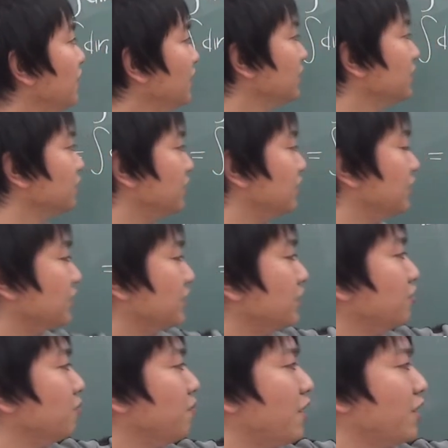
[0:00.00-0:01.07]
so this is
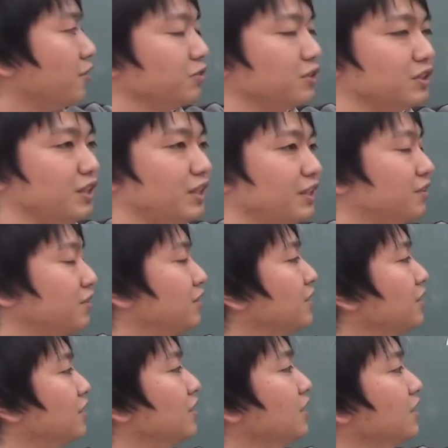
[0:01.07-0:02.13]
single particle state.
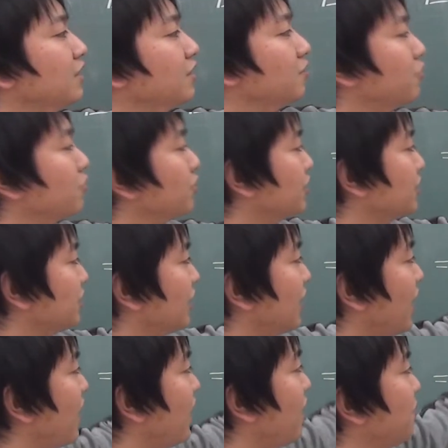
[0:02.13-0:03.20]

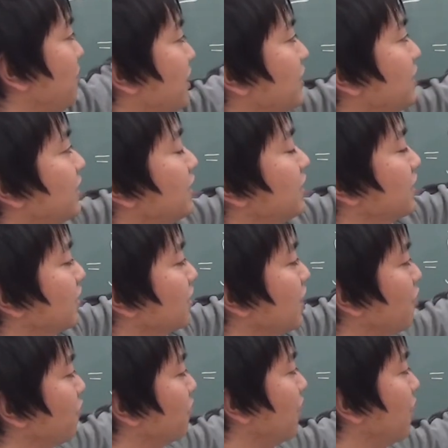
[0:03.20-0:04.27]
I mean this is
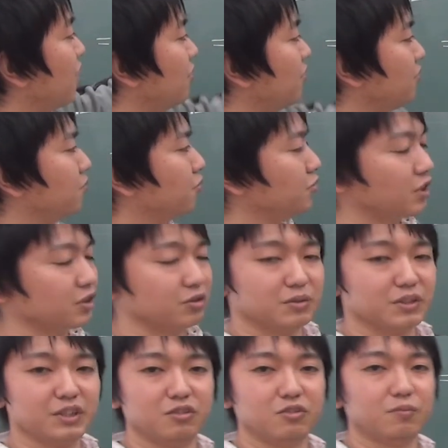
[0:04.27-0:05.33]
now product of
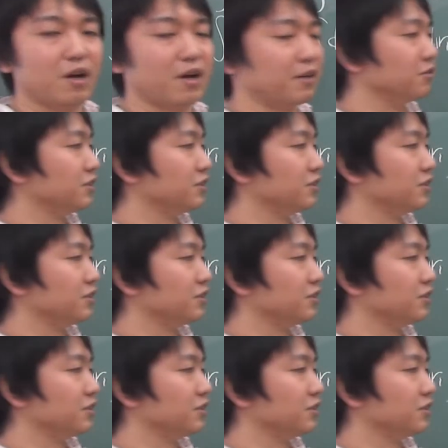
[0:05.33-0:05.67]
single particle